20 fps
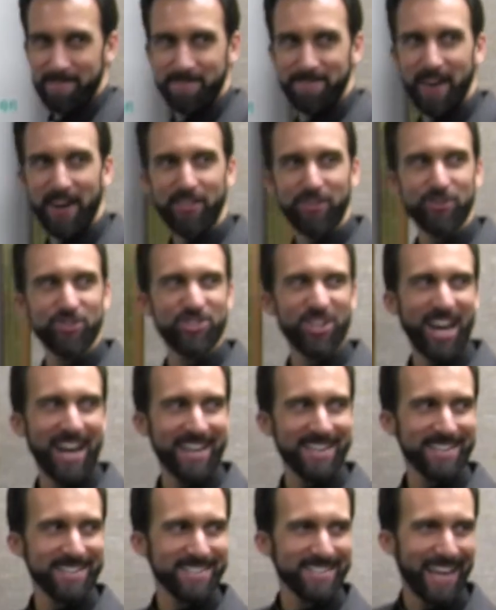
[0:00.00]
Father
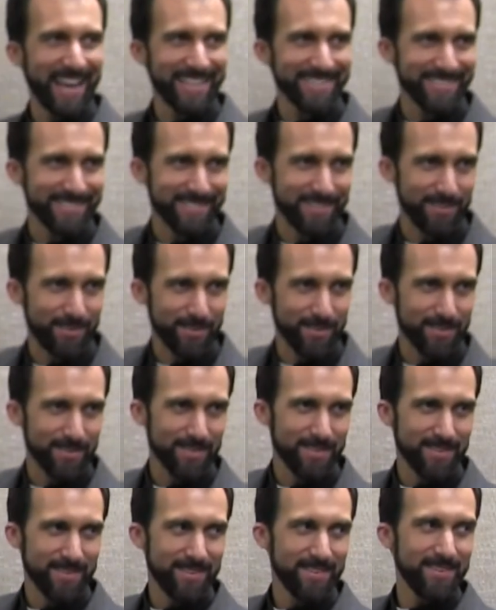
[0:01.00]
John Tetzel
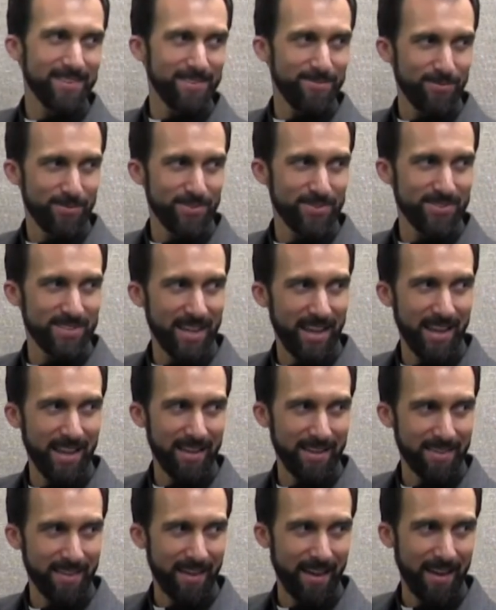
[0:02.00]
was
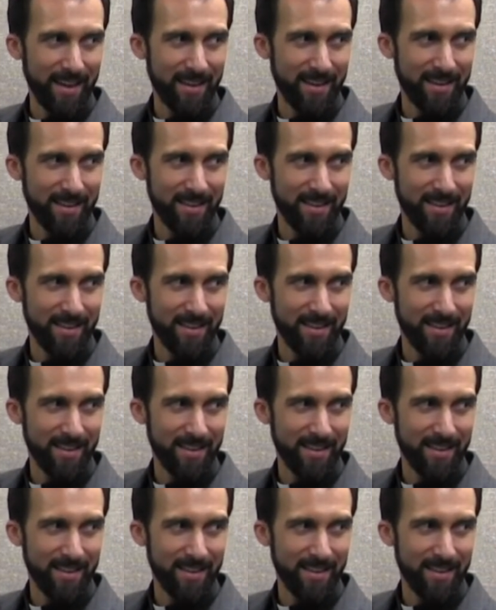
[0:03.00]
saying that.